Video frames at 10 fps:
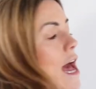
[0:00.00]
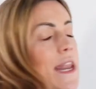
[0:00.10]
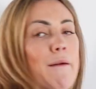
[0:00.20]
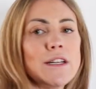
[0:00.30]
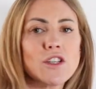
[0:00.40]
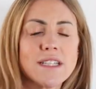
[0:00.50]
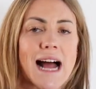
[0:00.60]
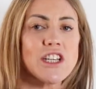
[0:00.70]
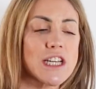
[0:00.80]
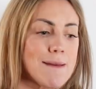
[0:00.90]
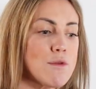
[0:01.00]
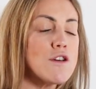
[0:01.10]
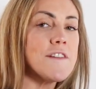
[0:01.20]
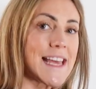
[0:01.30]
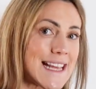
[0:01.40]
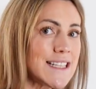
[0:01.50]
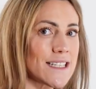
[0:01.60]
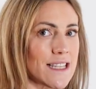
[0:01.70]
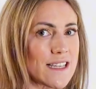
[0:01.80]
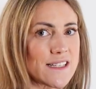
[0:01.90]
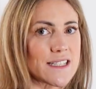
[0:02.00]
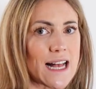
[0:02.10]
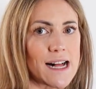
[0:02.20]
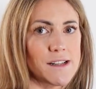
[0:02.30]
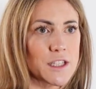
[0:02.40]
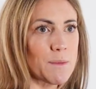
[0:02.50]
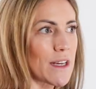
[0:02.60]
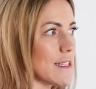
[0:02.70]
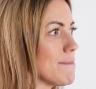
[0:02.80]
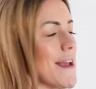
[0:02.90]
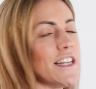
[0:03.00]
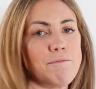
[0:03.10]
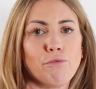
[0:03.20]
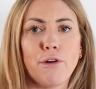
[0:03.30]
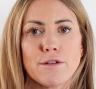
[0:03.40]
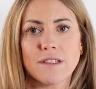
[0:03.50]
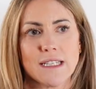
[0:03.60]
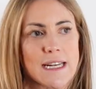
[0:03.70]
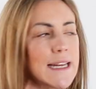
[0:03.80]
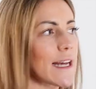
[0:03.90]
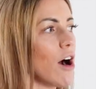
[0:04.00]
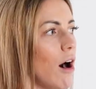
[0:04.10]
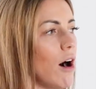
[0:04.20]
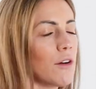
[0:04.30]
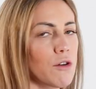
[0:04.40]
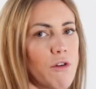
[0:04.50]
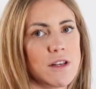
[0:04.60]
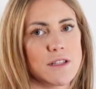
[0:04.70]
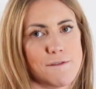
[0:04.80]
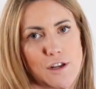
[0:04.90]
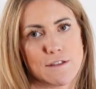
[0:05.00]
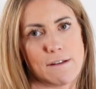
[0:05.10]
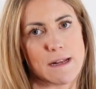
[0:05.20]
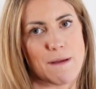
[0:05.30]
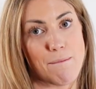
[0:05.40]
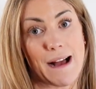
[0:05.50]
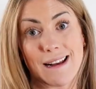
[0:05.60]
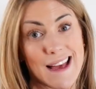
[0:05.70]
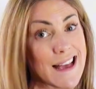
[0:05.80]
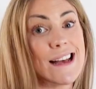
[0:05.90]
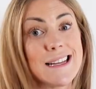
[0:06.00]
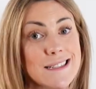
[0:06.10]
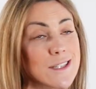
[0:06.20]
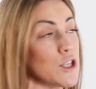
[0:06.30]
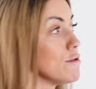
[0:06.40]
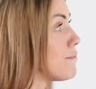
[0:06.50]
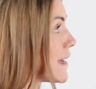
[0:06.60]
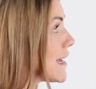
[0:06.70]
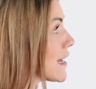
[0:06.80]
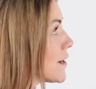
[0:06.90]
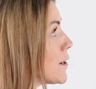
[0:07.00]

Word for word: Now it doesn't actually move into these cells because it's made of protein, it can't cross the phospholipid bilayer, it's too big.